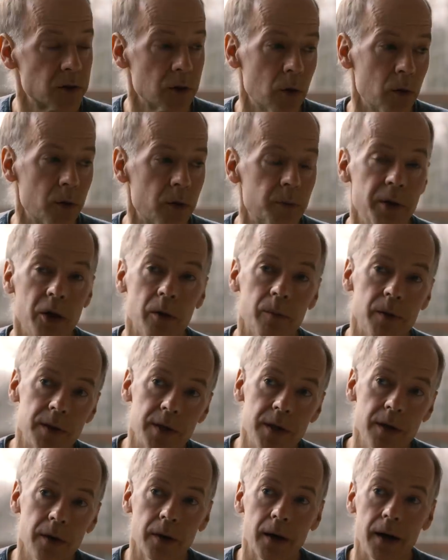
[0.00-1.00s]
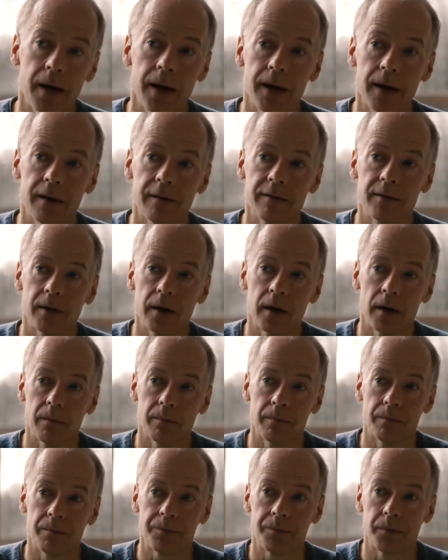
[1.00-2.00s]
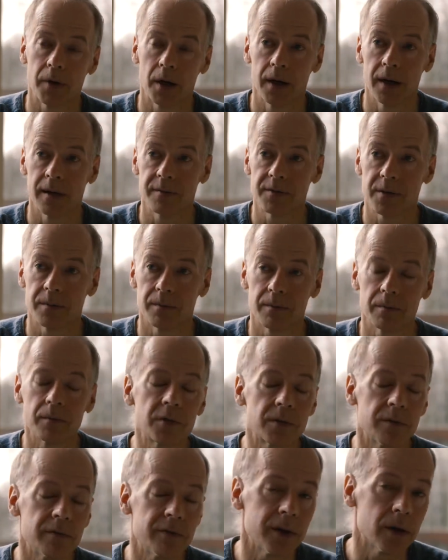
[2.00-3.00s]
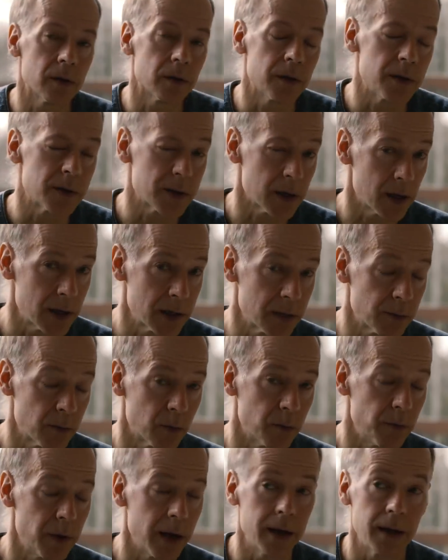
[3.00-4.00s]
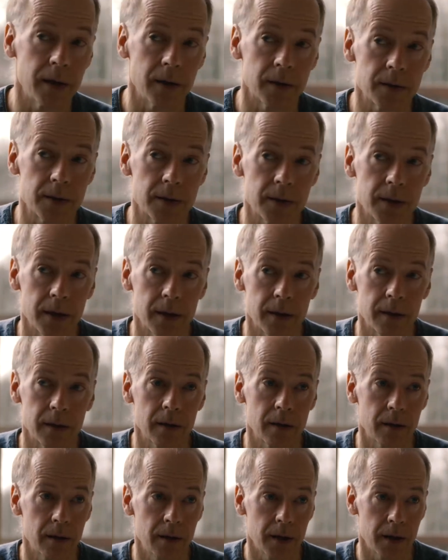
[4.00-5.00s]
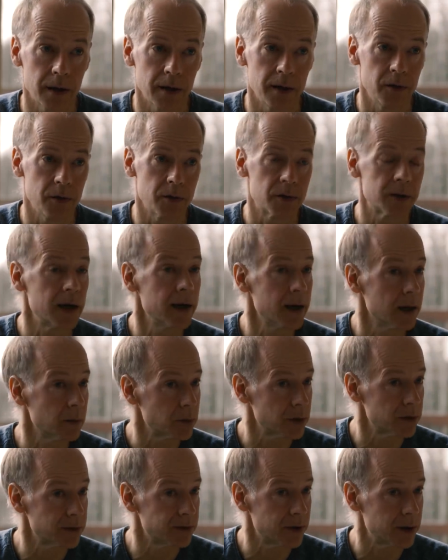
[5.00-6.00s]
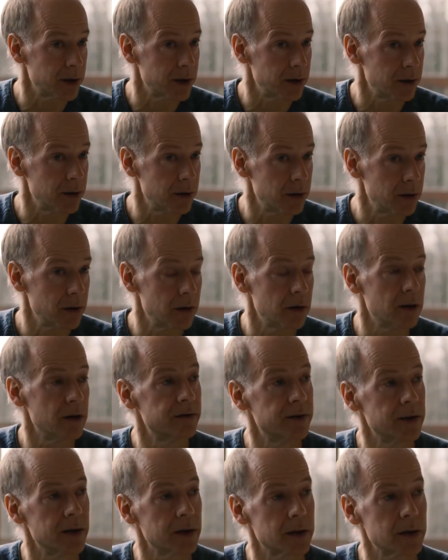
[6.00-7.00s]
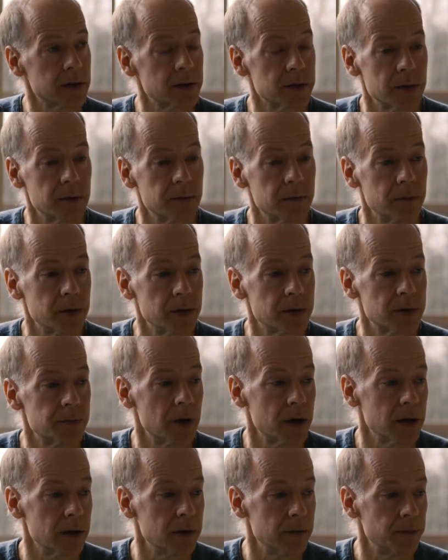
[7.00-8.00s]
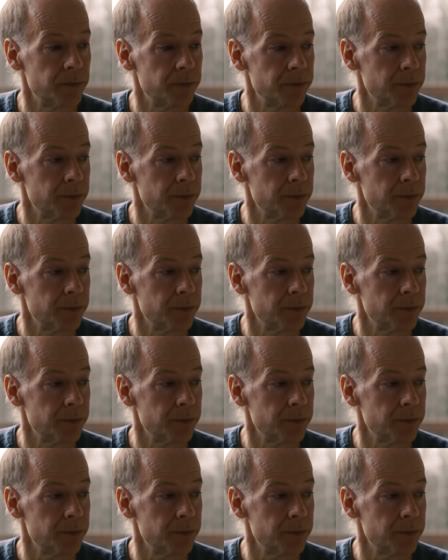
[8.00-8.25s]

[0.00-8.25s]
So the pyramids here, I have some fairly sizable magnets that I use to amplify the effect, because it's my